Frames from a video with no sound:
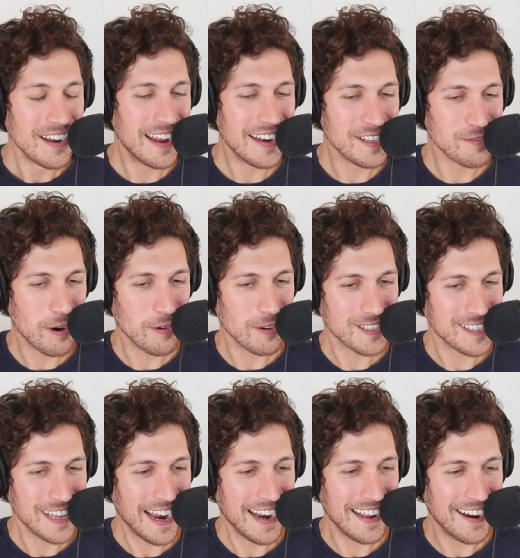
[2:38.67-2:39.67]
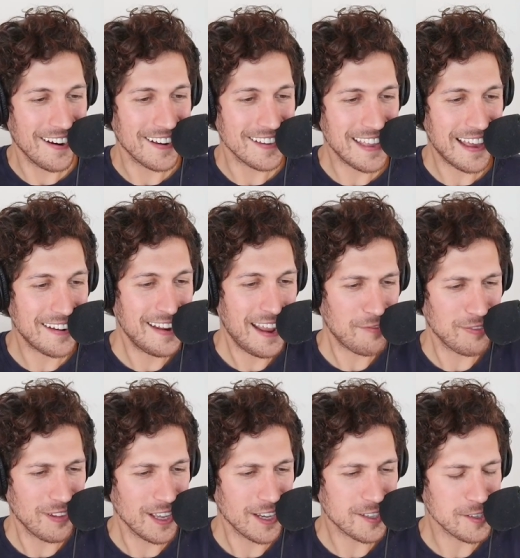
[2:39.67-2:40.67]
And what we're saying here is that
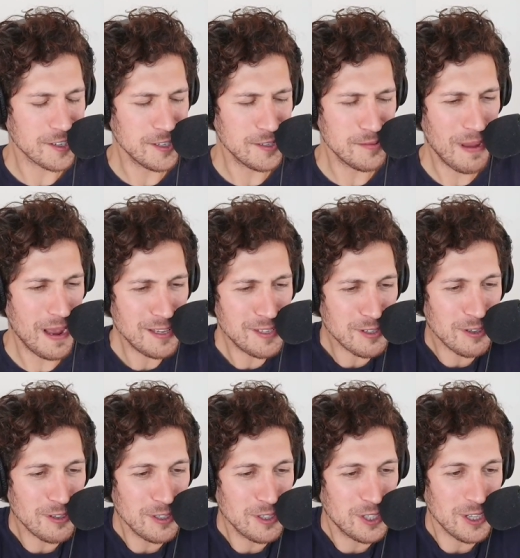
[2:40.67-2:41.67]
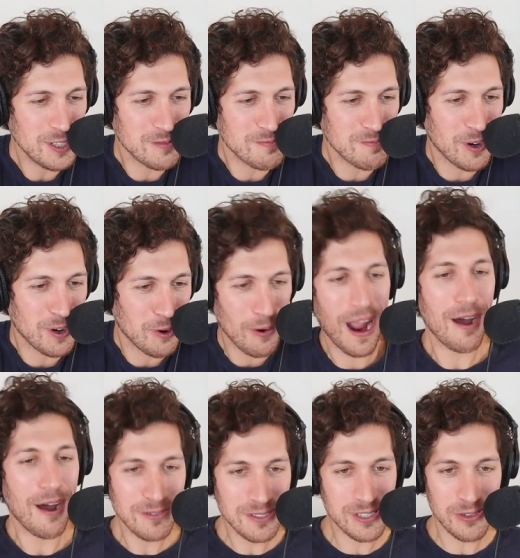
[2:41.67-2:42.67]
Netflix is basically just
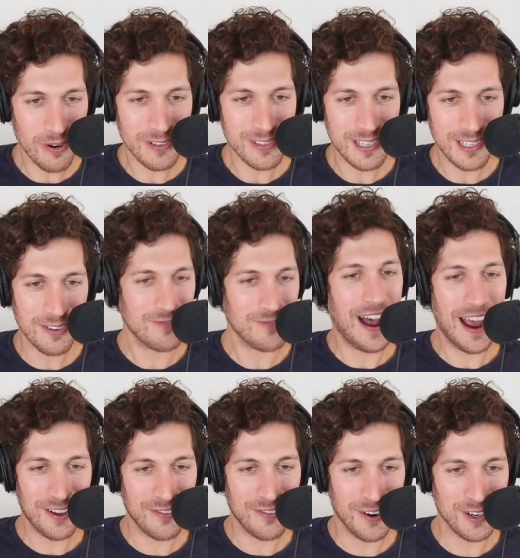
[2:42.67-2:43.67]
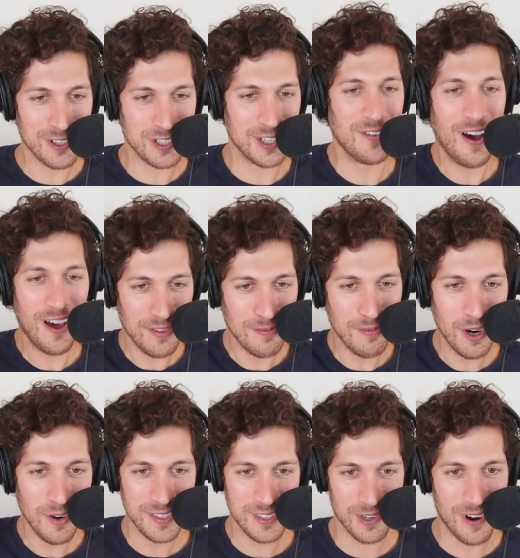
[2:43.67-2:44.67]
crowdsourcing the final version of all the
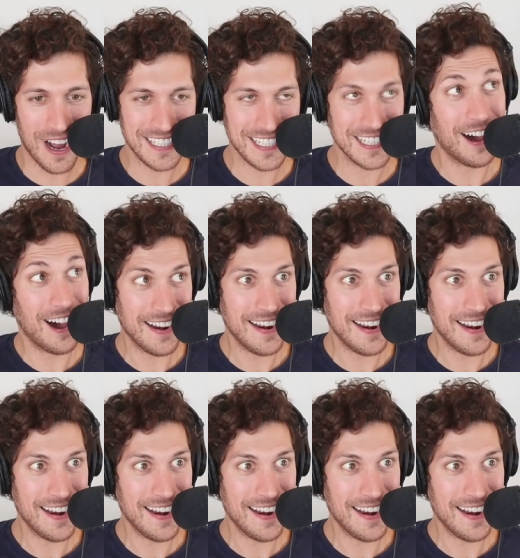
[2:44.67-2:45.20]
movies you're watching on